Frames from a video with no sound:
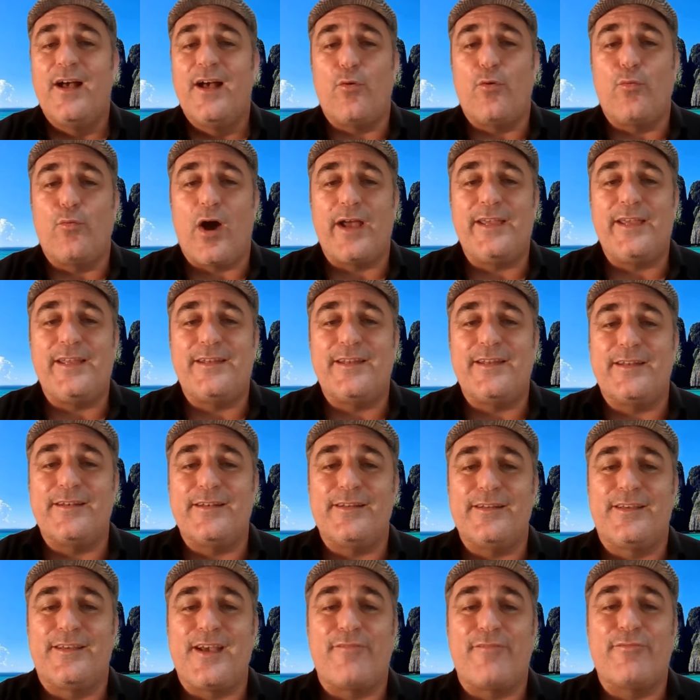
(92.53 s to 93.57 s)
Hawaii
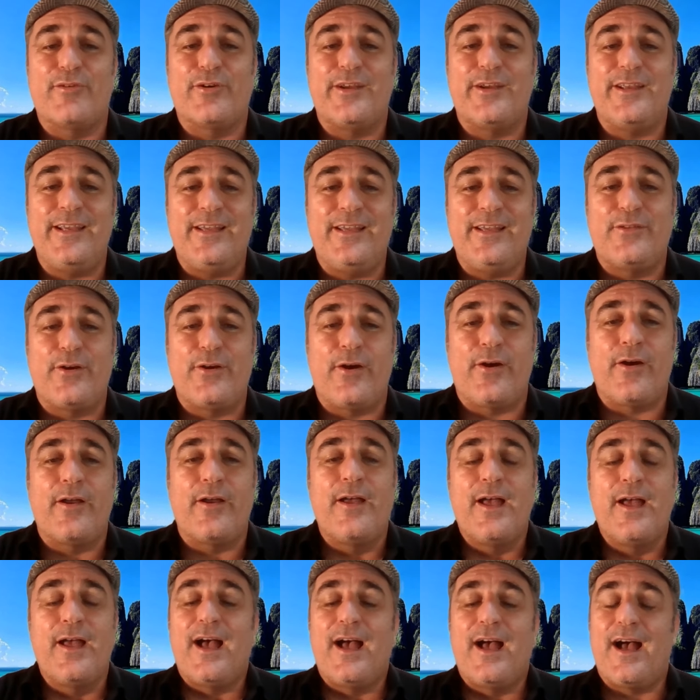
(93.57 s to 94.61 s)
didn't cover
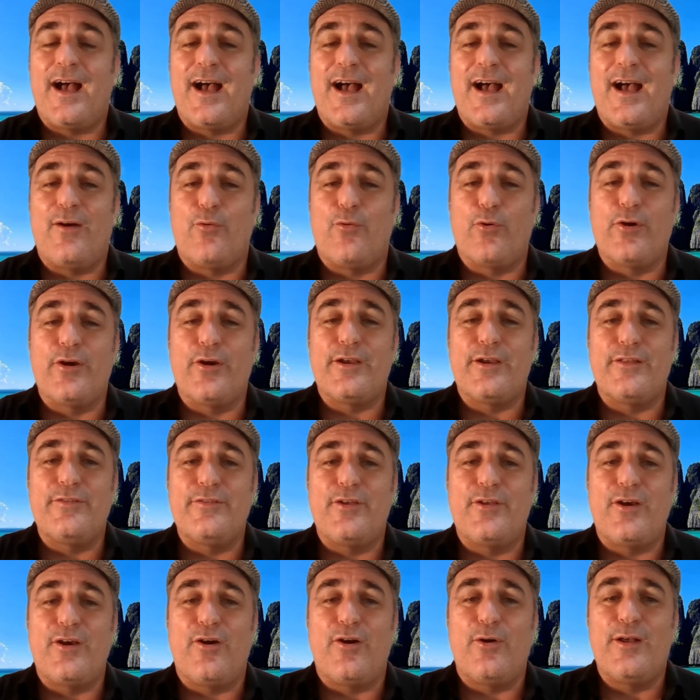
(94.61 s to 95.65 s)
either. Uh,
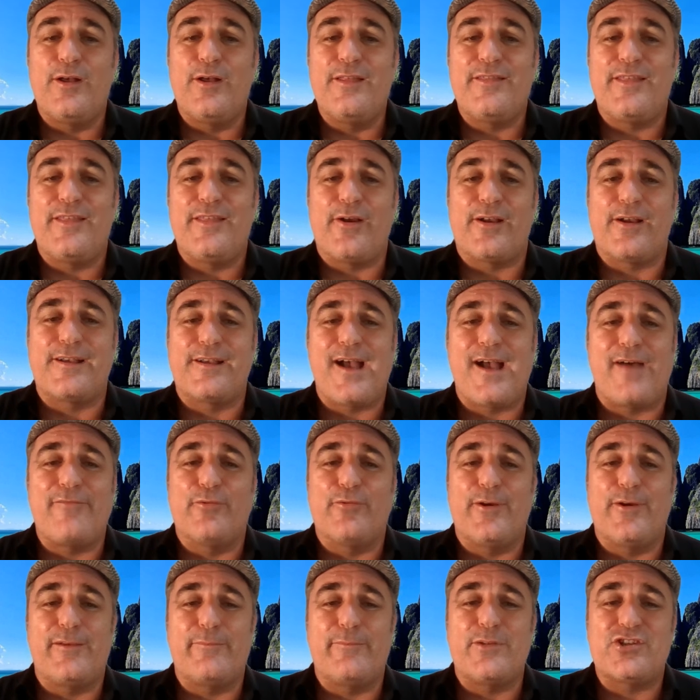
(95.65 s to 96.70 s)
Oregon, though, they're a
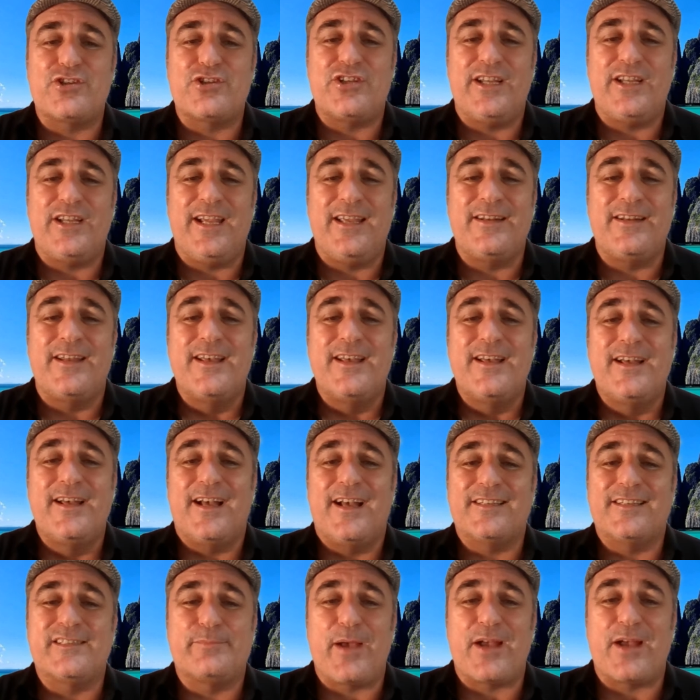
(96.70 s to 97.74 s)
covering machine,
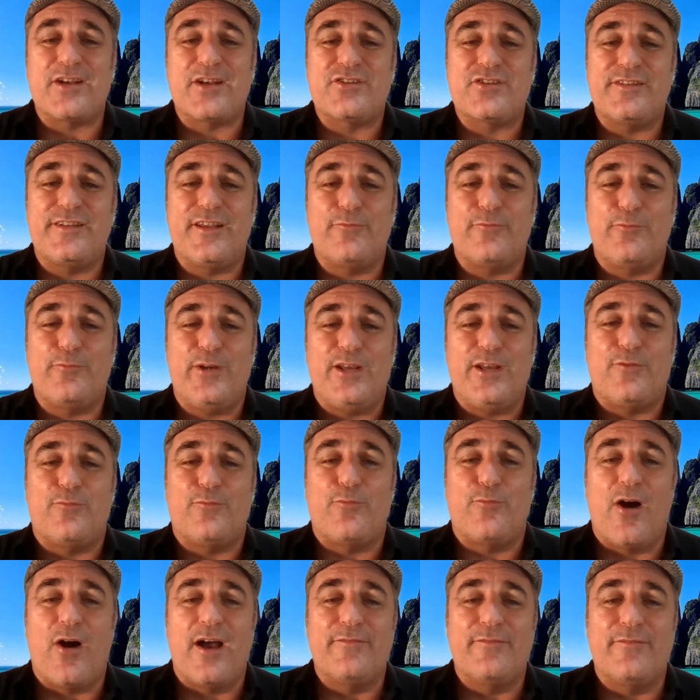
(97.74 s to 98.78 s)
especially in week
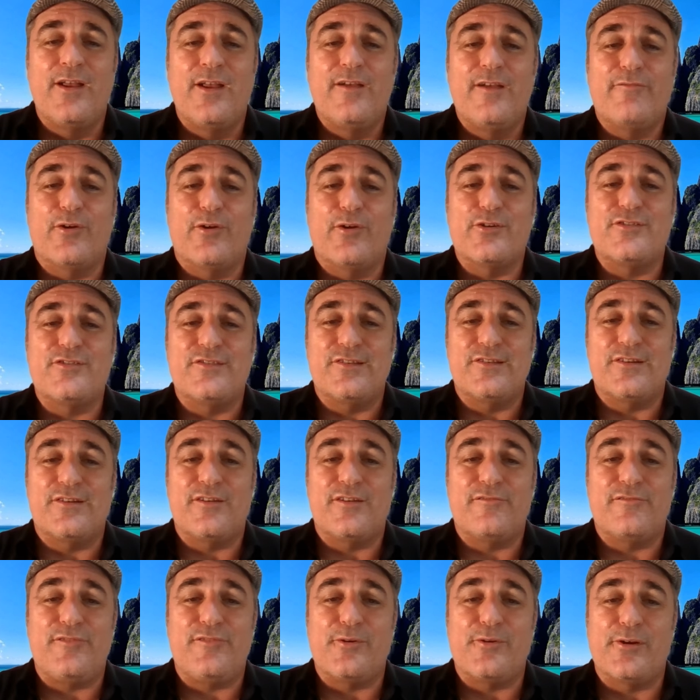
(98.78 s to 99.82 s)
one versus an
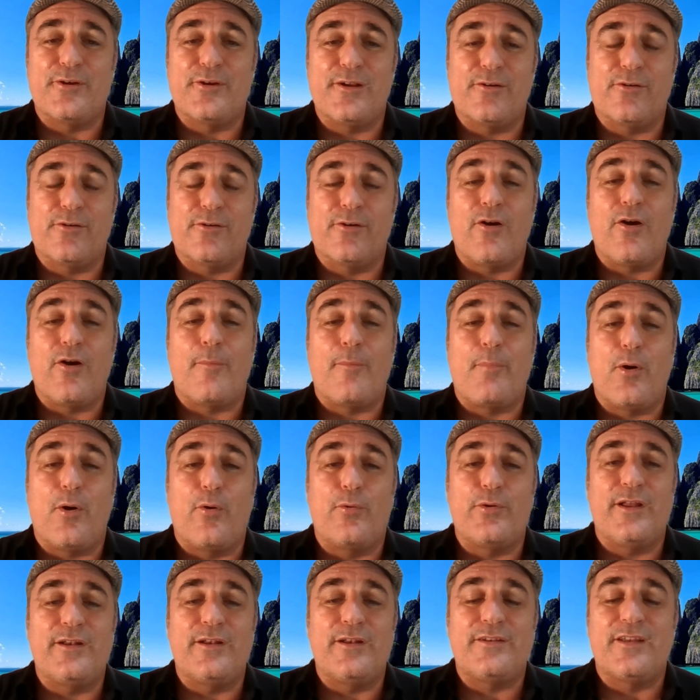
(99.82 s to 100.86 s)
inferior
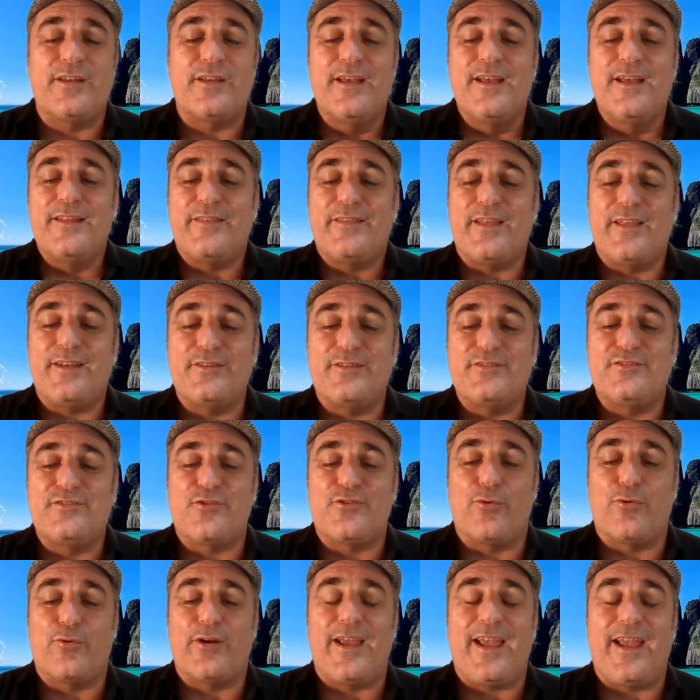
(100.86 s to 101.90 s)
opponent. They did
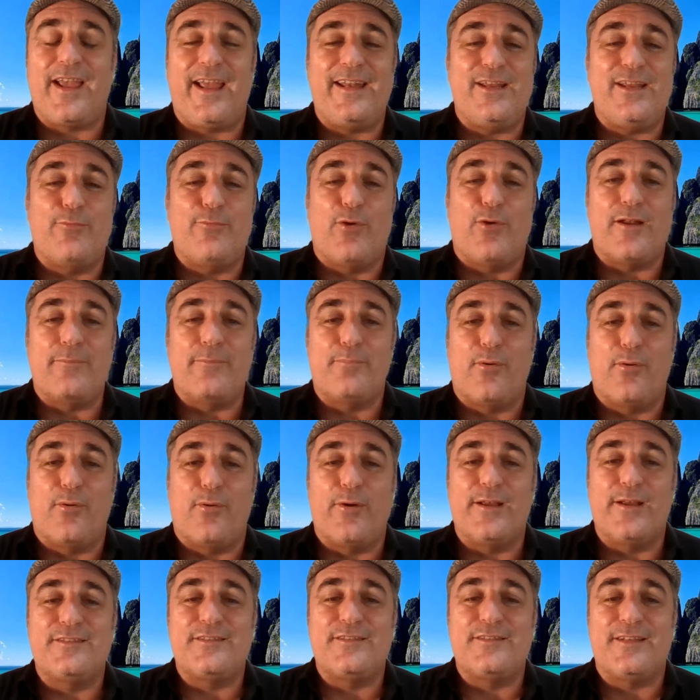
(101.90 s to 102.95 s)
score 81
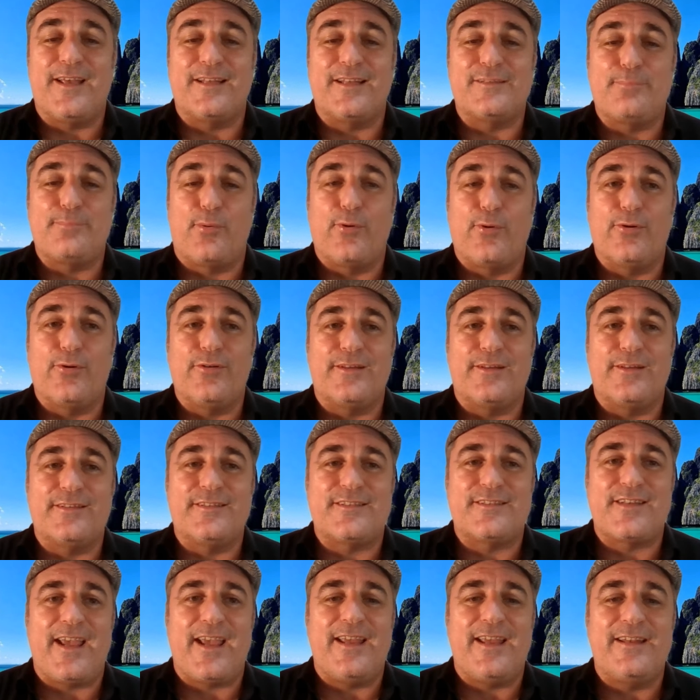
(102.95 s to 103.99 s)
points against Portland
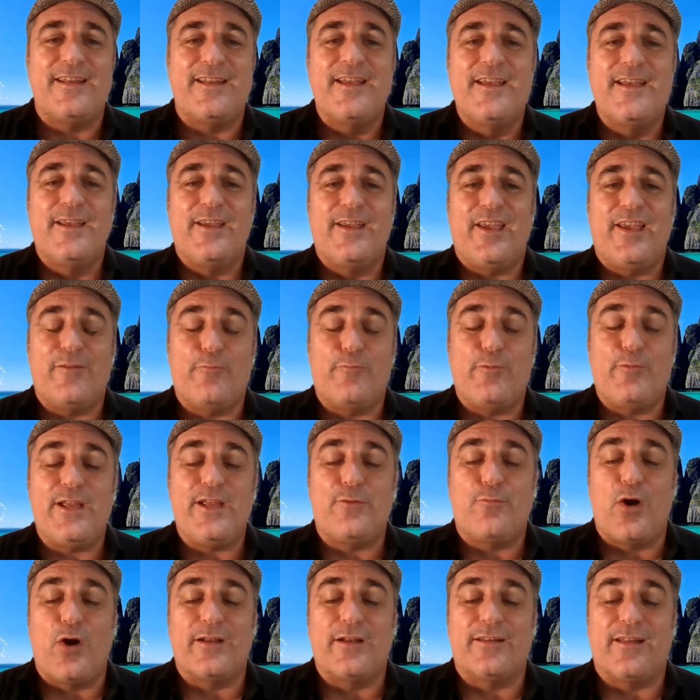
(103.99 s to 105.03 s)
State in
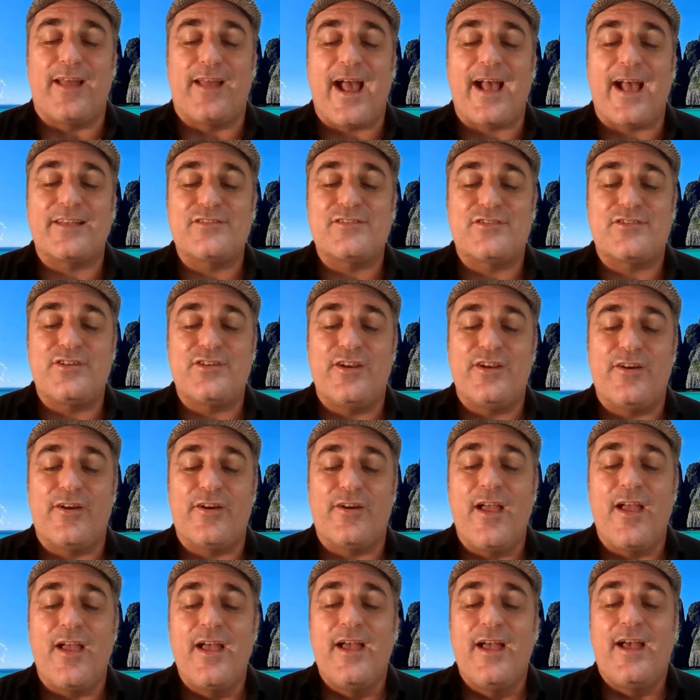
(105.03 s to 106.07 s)
week one last
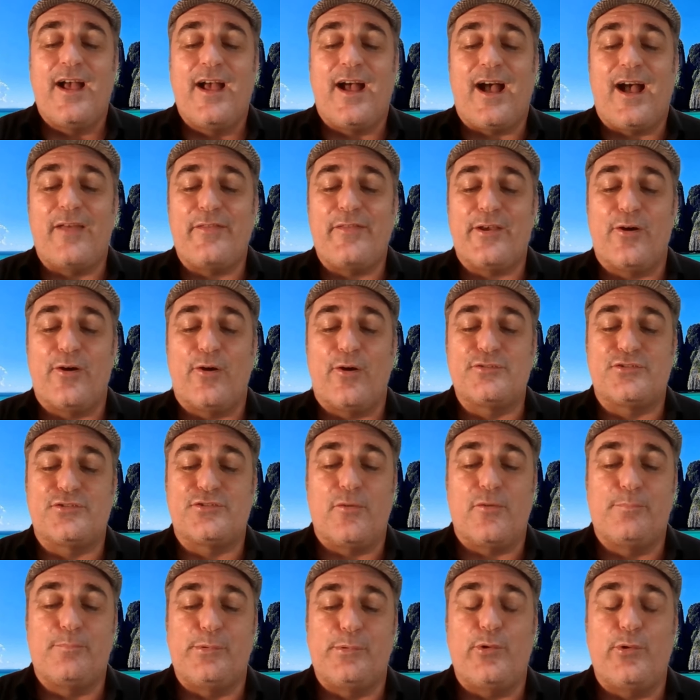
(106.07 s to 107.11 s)
year. Uh, they
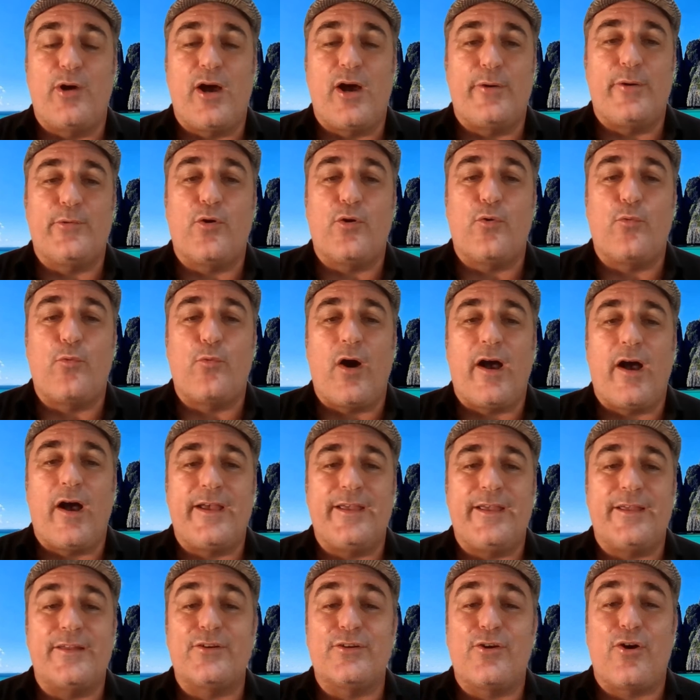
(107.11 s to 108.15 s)
also blew out
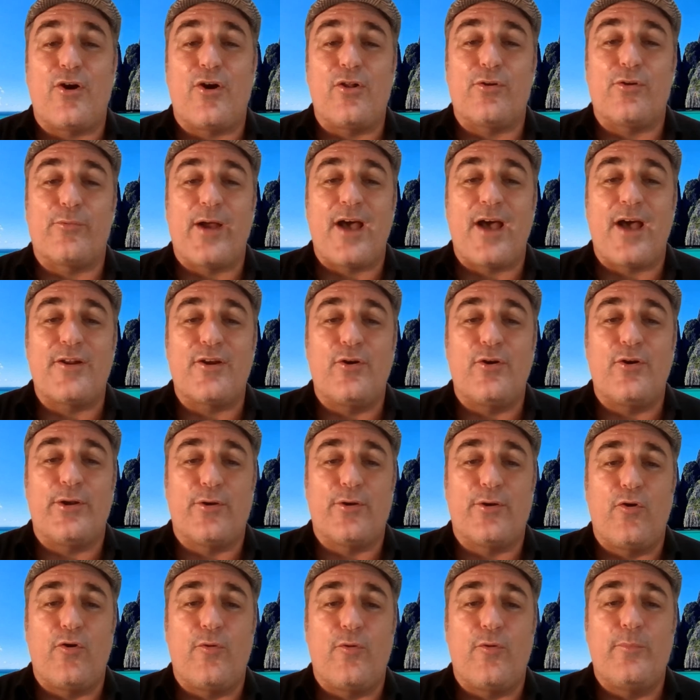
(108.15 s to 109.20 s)
Hawaii and Colorado
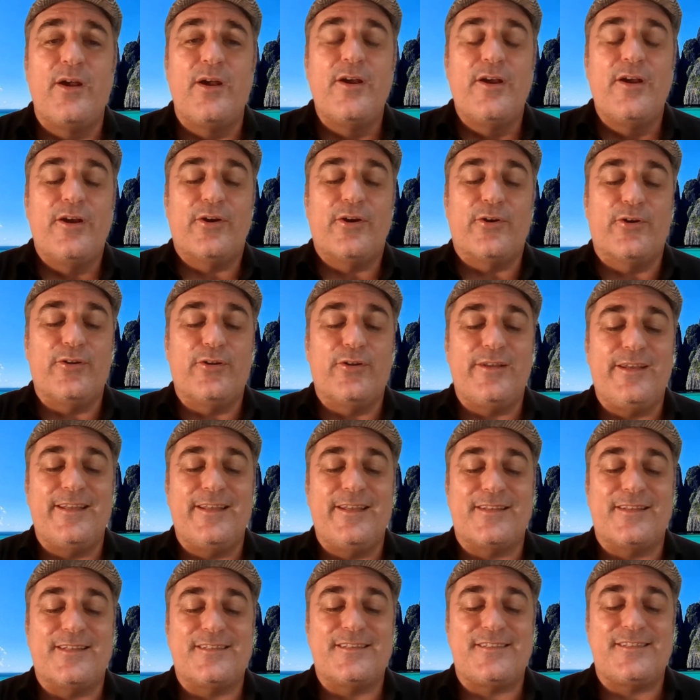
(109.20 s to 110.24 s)
at home early
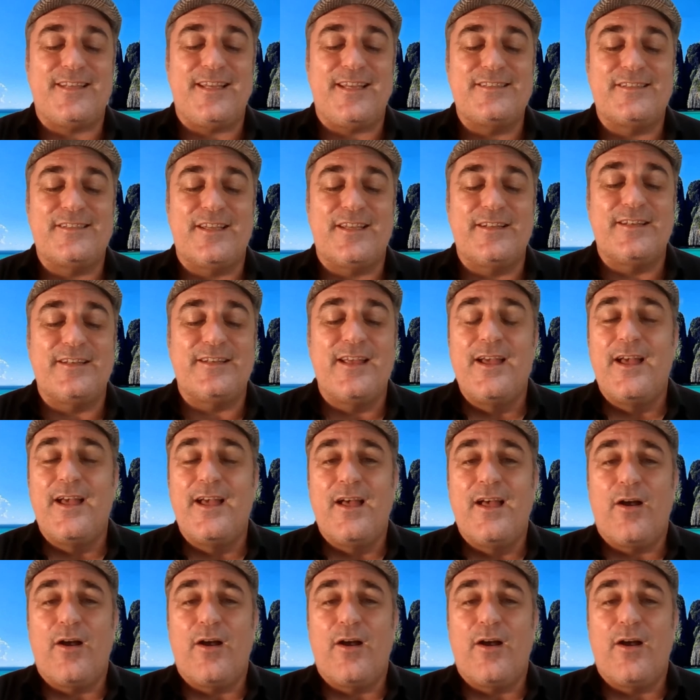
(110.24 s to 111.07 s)
in the season.